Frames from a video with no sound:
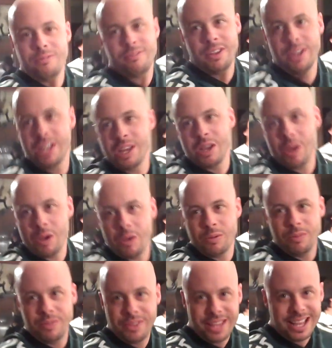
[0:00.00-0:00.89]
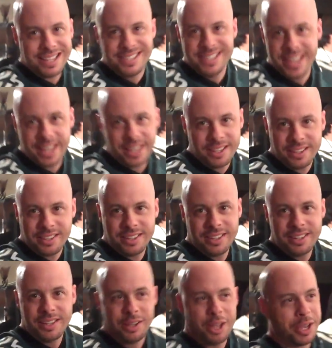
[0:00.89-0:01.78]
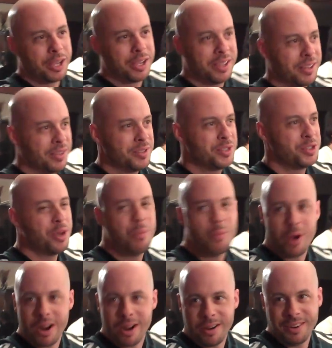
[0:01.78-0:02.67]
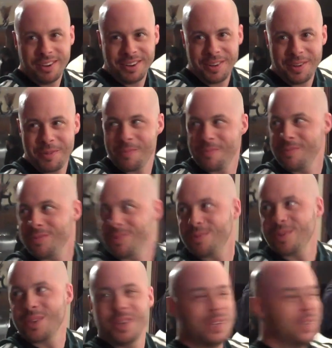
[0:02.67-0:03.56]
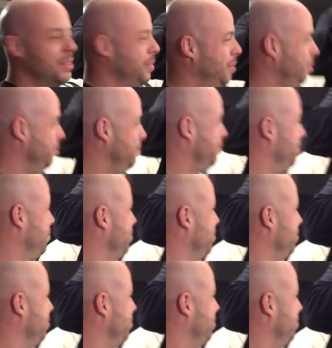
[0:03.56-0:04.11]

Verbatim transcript: video. That's it. That's one thing. Like somewhere. I, I want